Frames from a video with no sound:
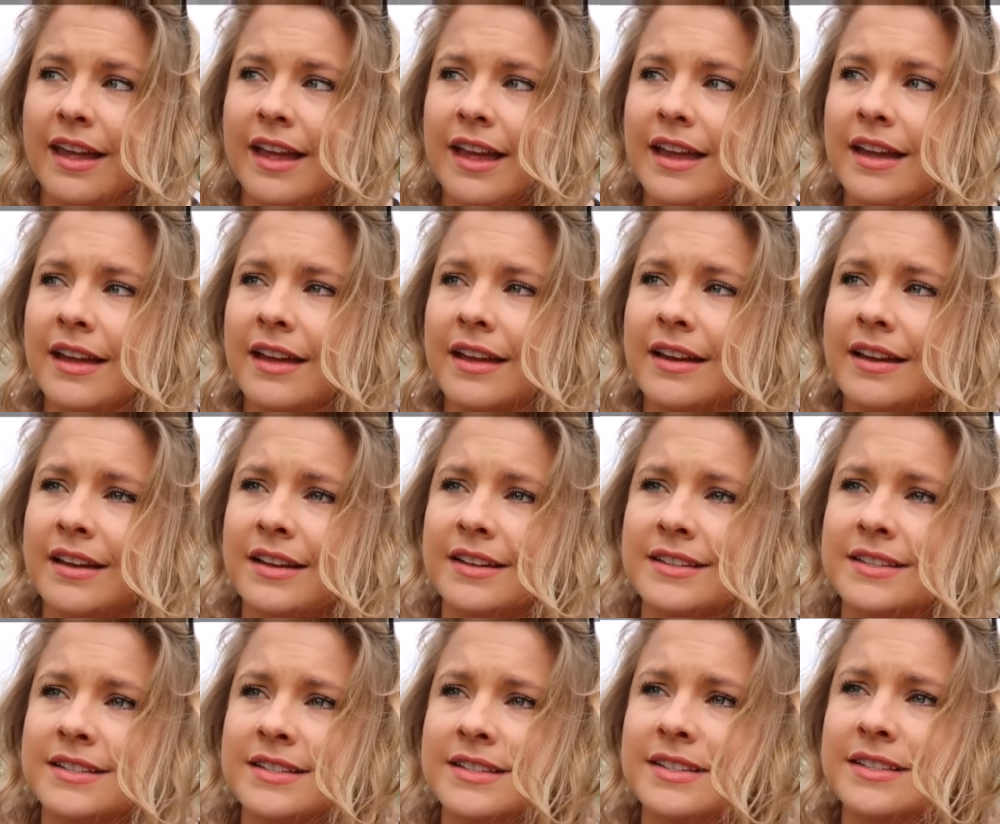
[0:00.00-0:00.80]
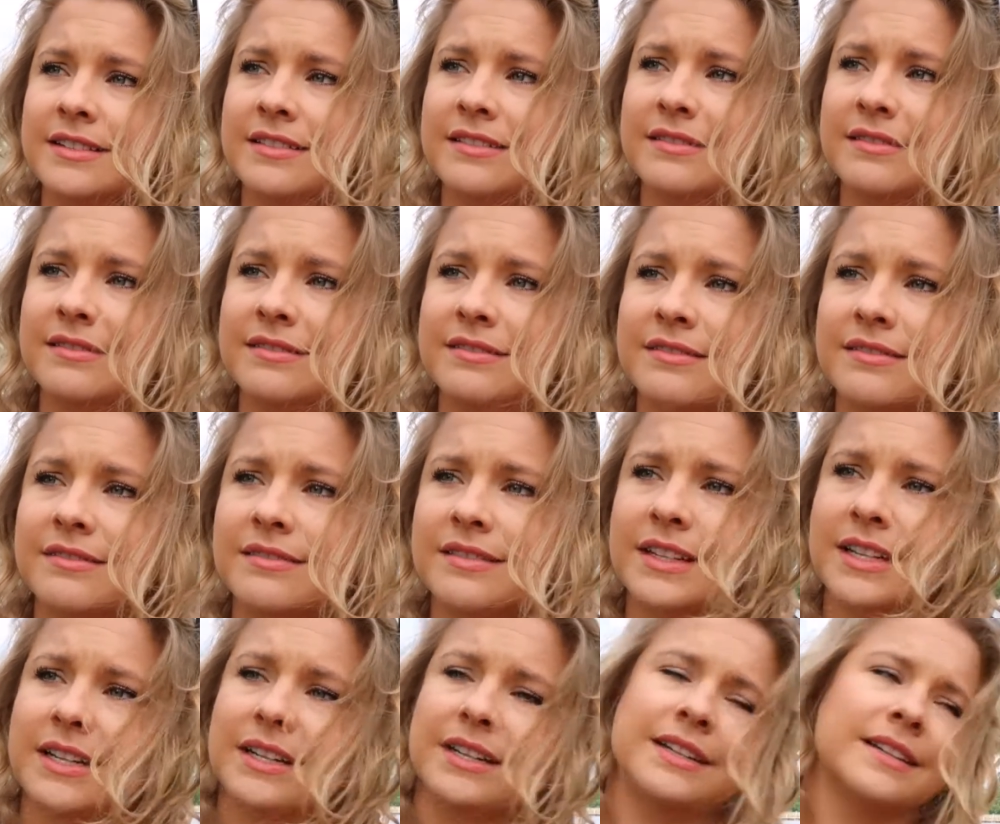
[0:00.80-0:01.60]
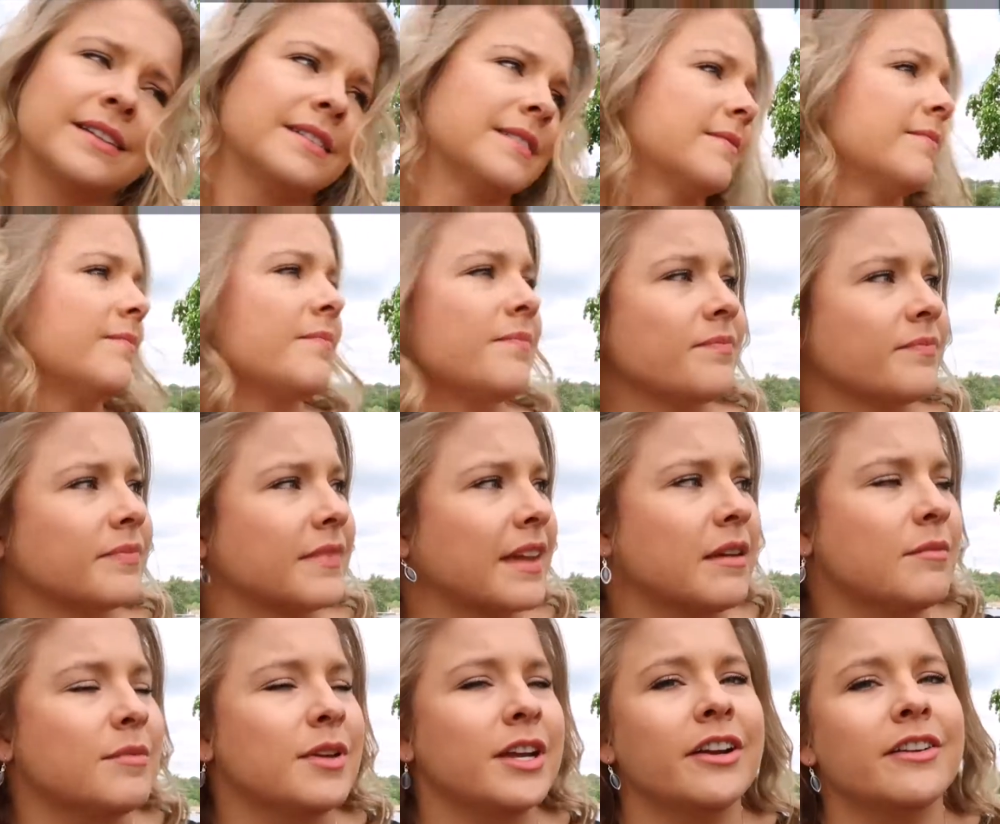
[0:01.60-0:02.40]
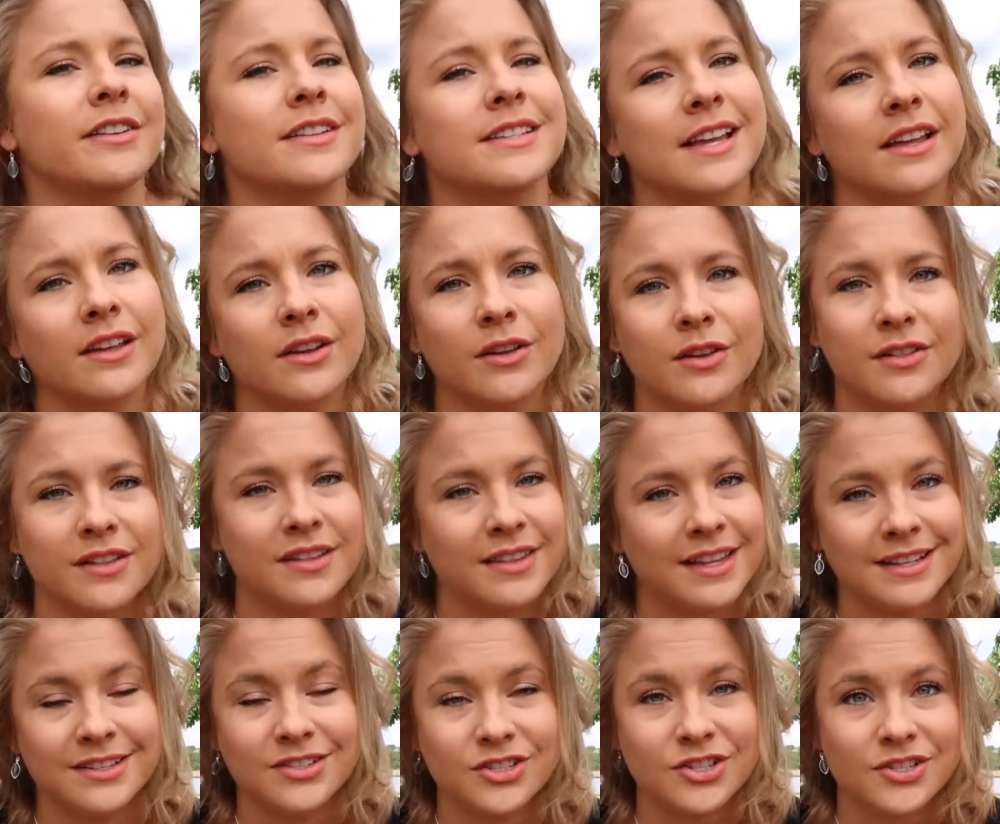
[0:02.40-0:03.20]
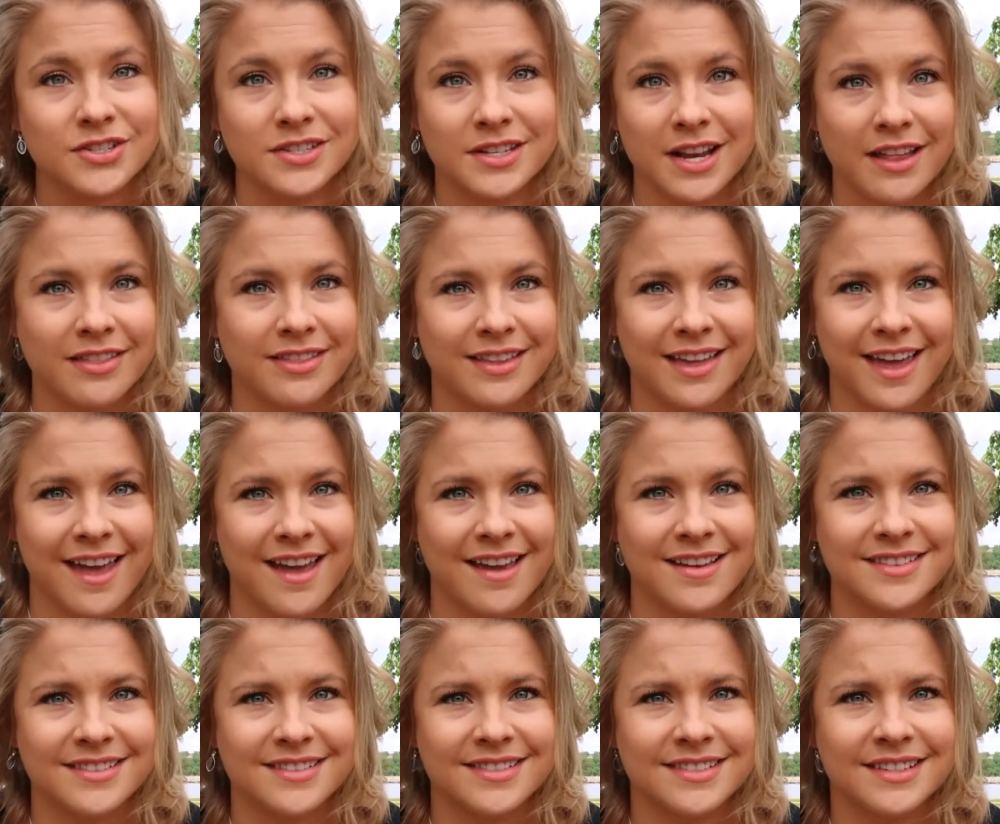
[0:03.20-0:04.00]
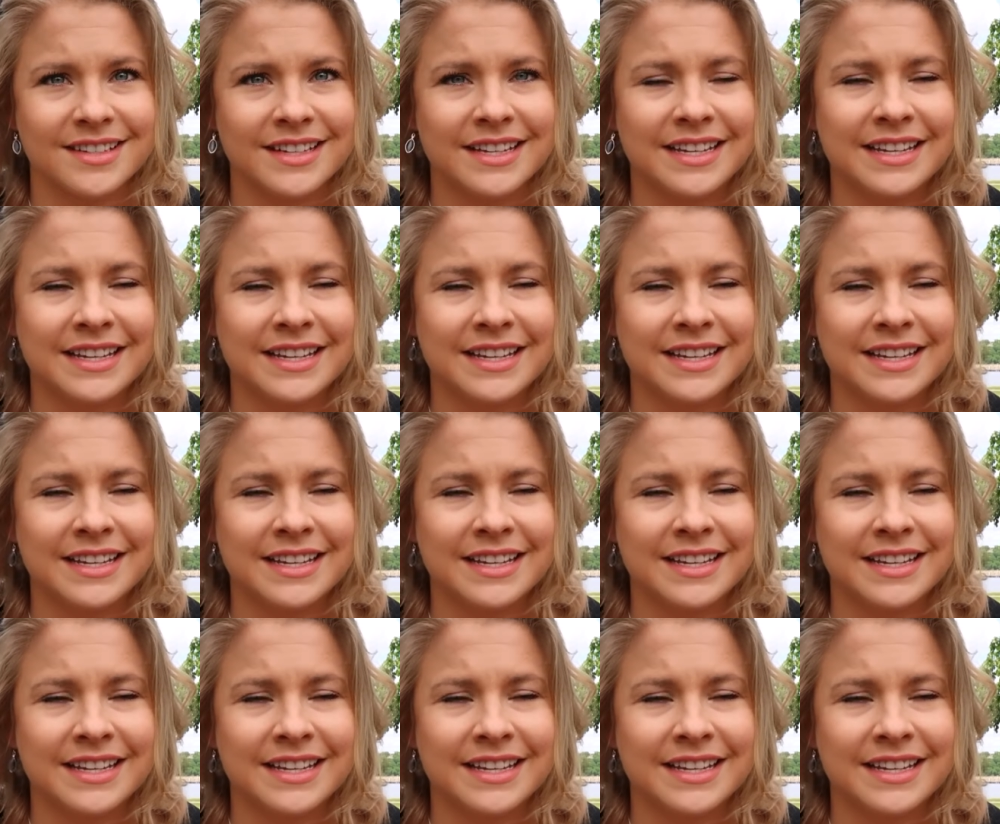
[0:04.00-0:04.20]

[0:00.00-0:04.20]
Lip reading: And I'm here to tell you that that's just not the case.